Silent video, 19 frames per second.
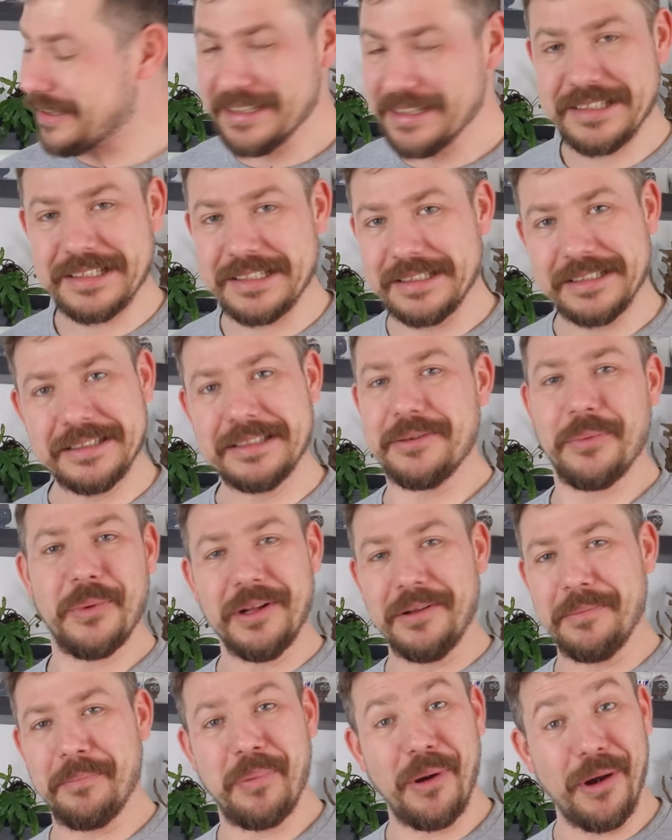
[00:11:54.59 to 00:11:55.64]
There's still,
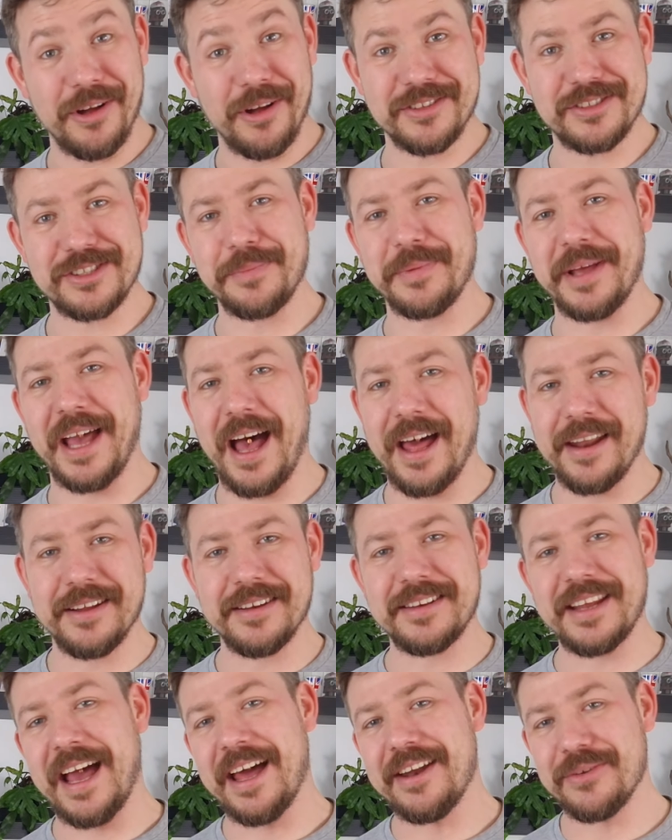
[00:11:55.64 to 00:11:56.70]
well, plants to be
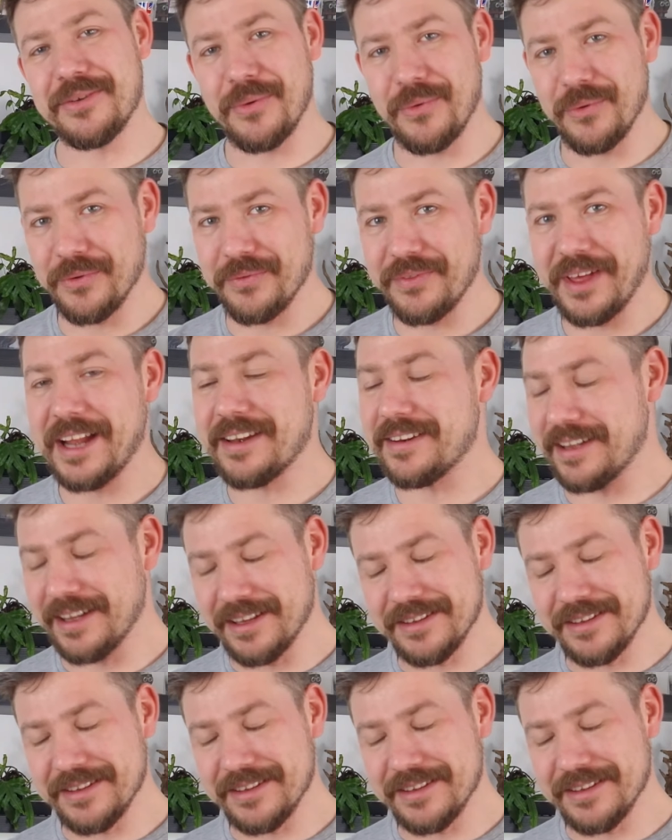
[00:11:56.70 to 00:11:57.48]
added and all of that